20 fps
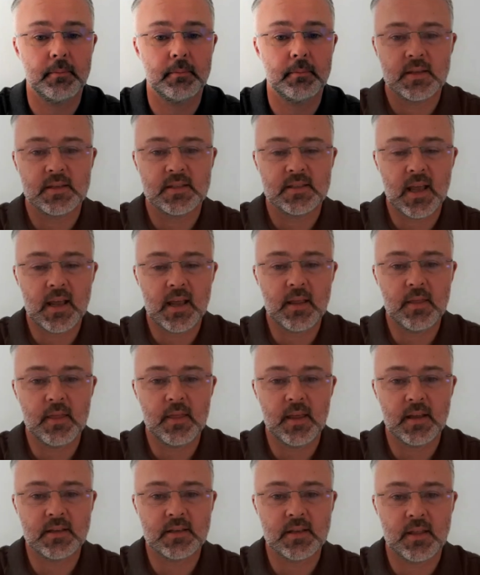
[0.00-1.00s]
The second
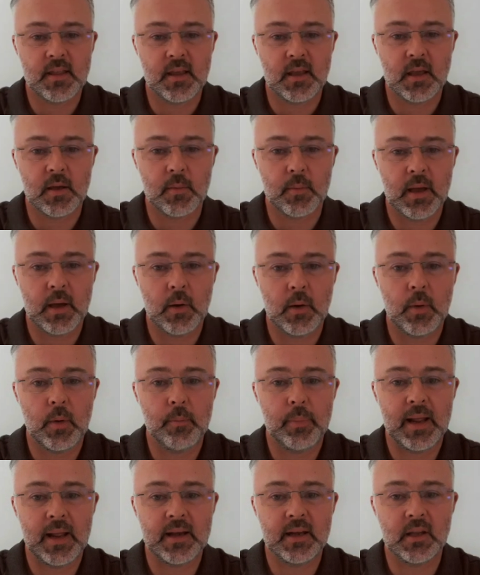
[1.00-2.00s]
thing to think about
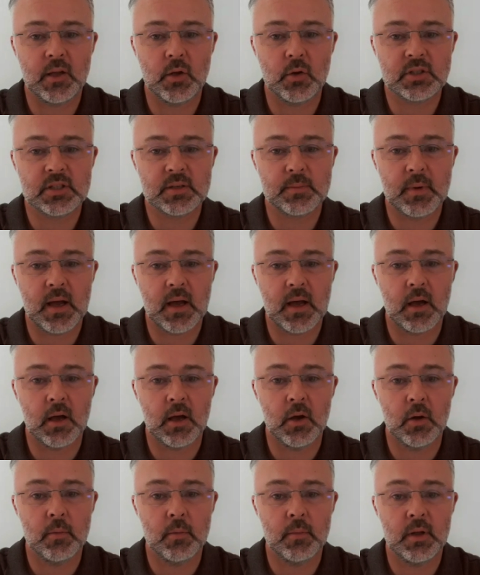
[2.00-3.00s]
when planning your smart
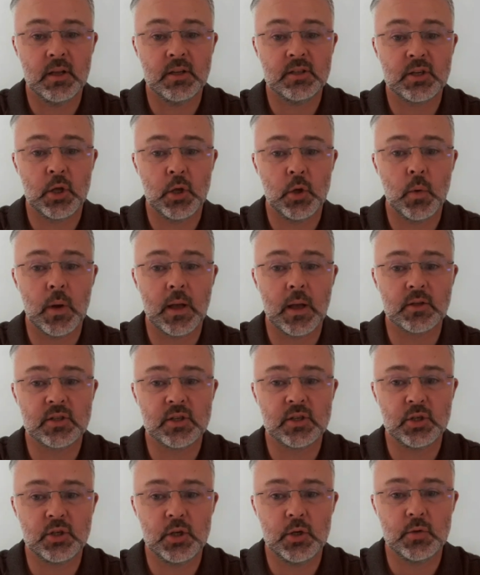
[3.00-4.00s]
home is who
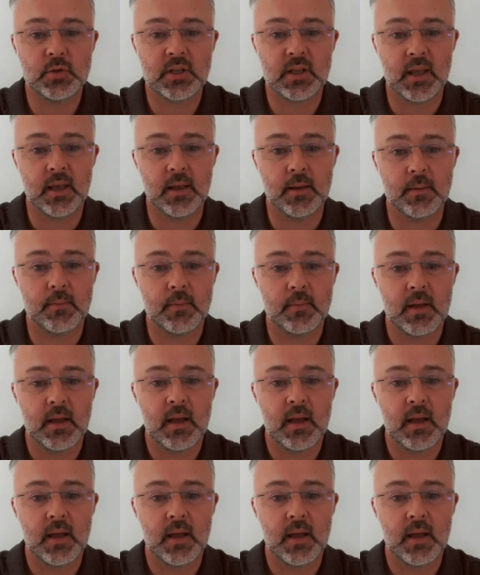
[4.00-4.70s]
else is using it.